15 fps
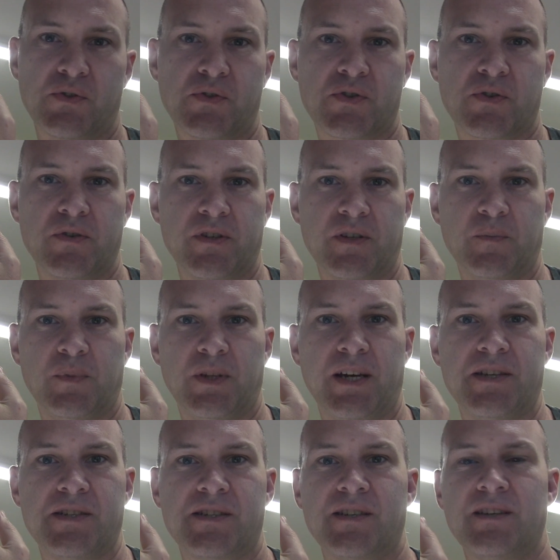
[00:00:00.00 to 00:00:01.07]
all screwed in
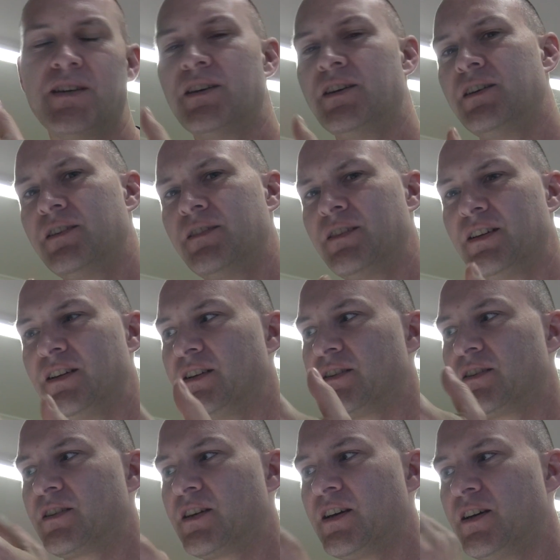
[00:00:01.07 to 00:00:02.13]
place,
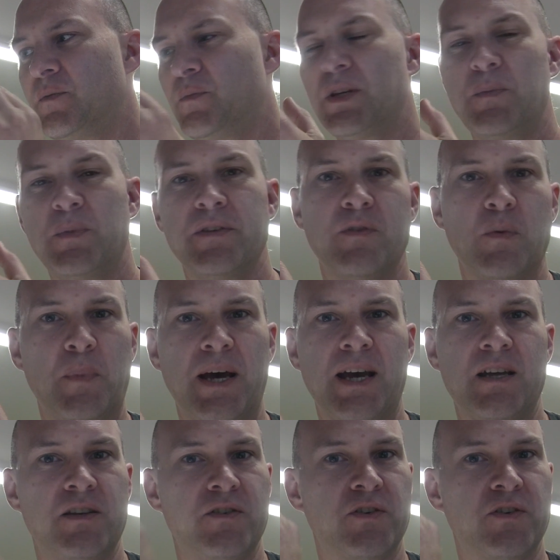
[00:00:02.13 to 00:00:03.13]
it can be a bit of a pain.